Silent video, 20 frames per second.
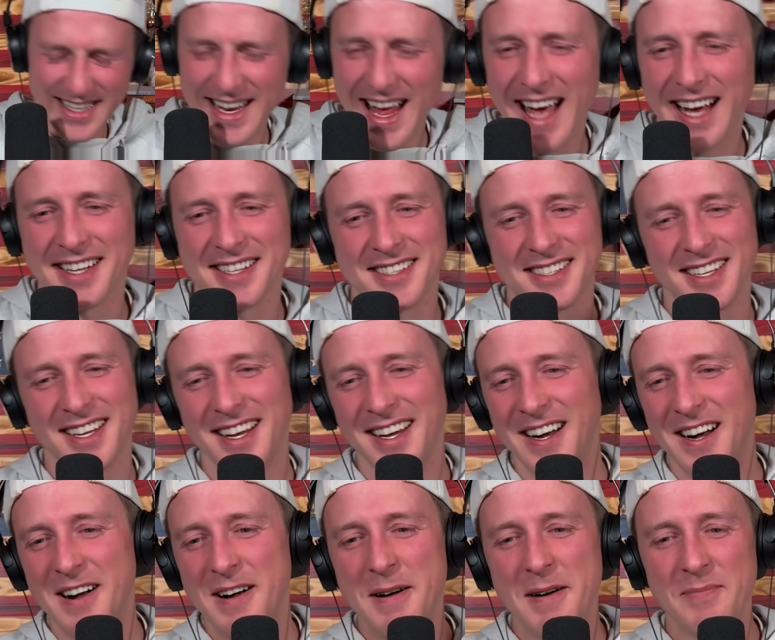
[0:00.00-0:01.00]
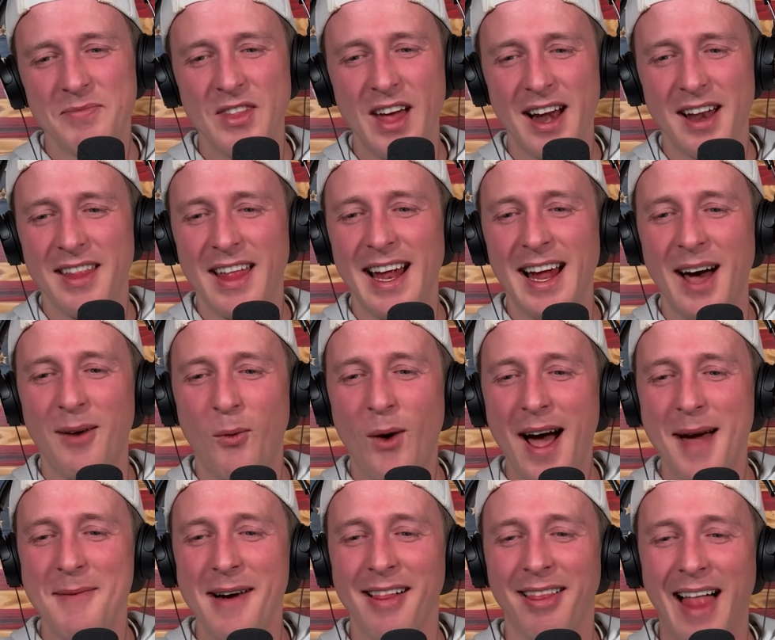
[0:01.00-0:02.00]
Next.
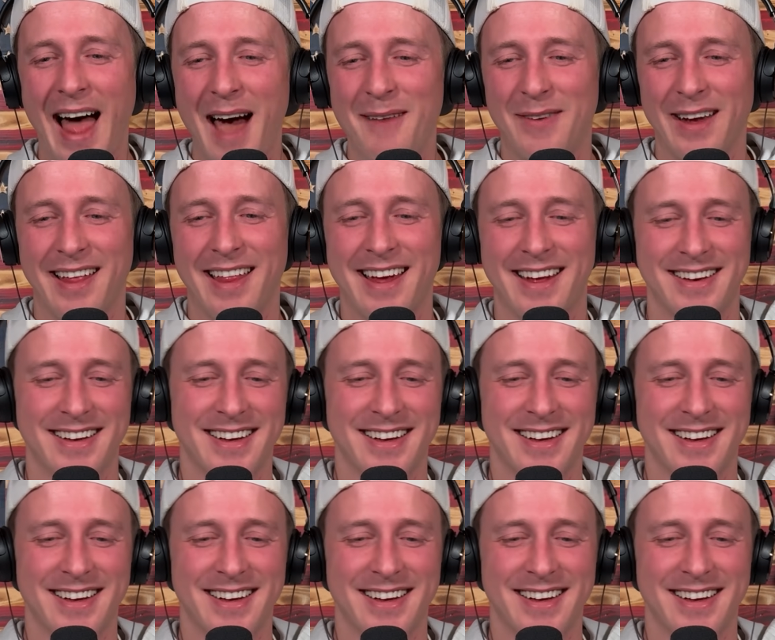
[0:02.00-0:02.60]
Why am I laughing at that?